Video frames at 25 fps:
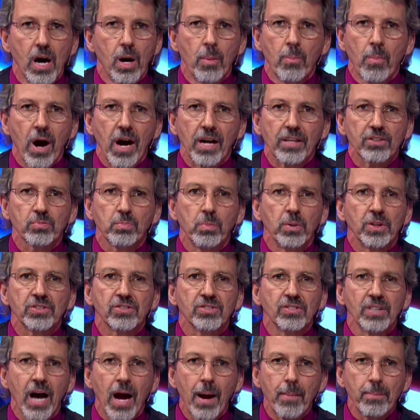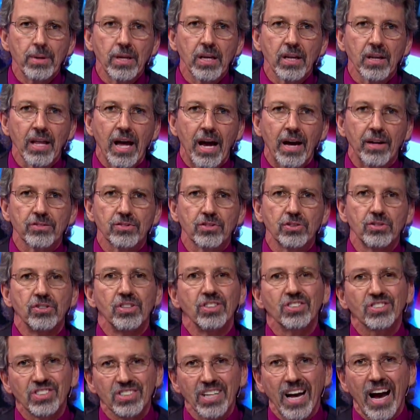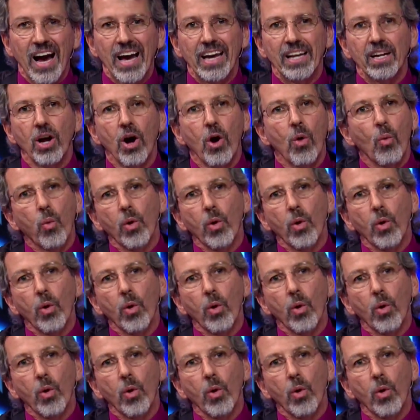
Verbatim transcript: Hamas must not be allowed to decide